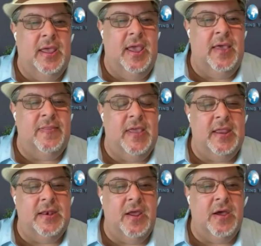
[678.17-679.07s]
And
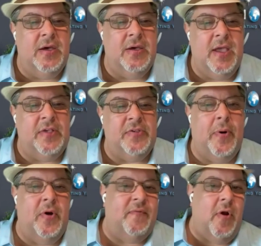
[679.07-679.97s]
then uh, as
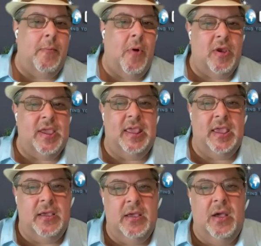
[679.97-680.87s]
part of our
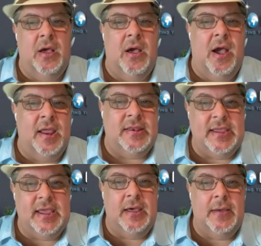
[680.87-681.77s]
marketing uh,
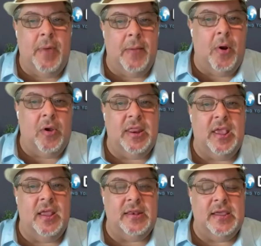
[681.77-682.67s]
idea, my marketing
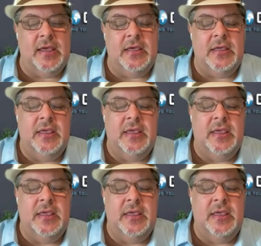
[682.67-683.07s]
idea